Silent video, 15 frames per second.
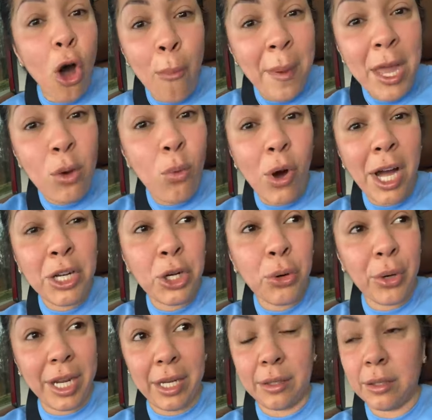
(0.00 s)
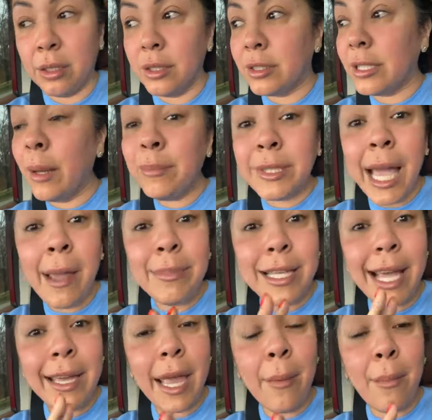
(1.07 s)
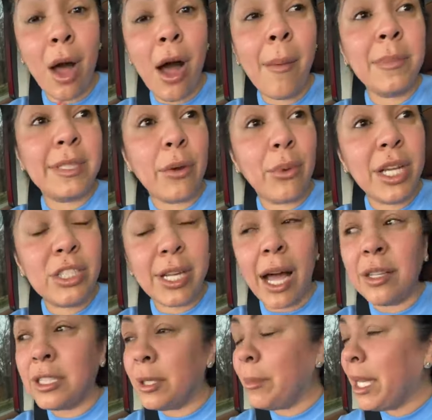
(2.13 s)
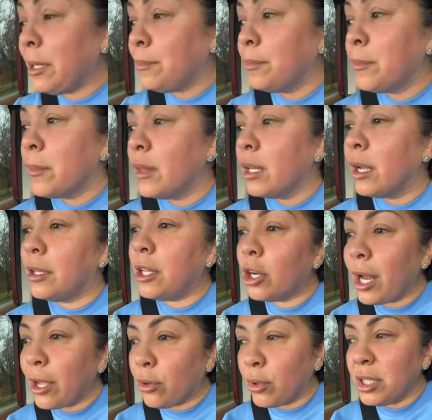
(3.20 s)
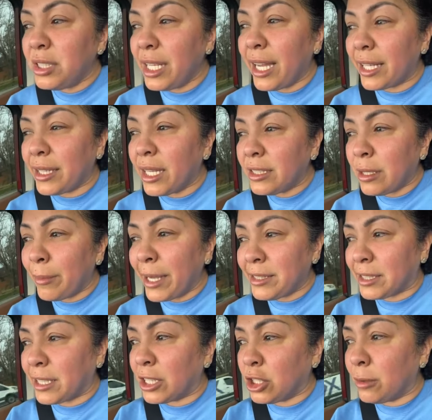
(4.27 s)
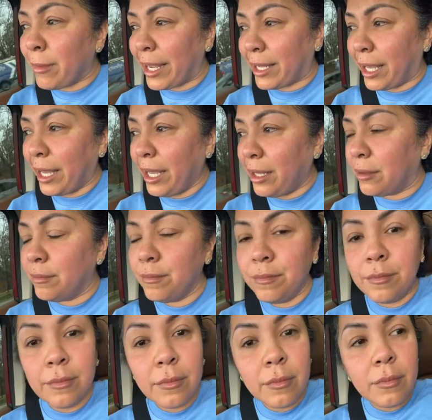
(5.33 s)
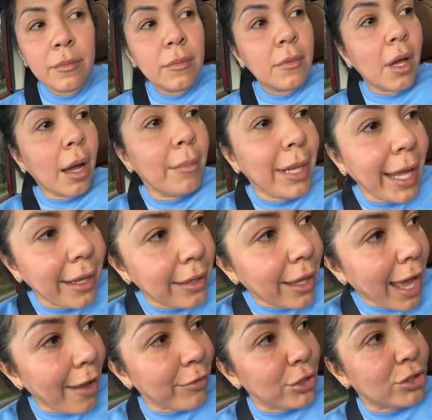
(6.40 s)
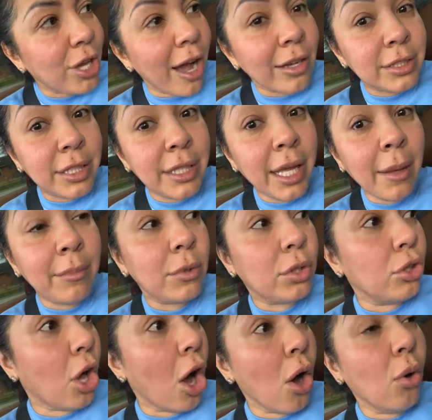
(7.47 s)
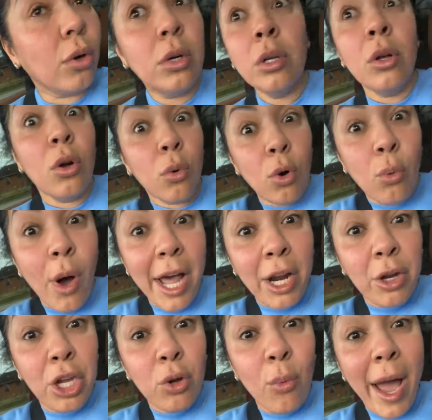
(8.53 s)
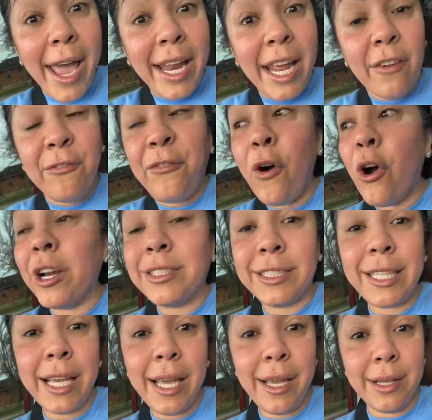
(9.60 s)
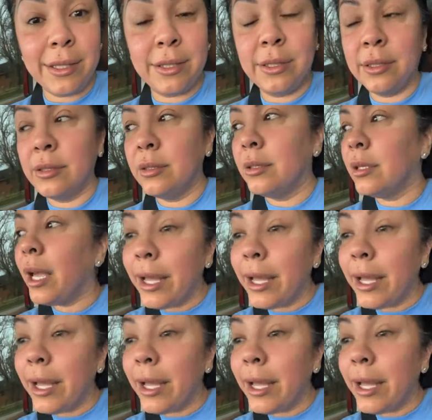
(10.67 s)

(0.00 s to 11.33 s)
Don't be wondering. Sometimes I get moms that reach out to me and they're like, Grizzy, I think somebody's touching my kid. I'm like, have you talked to them? No. Well, what are you waiting for, sis?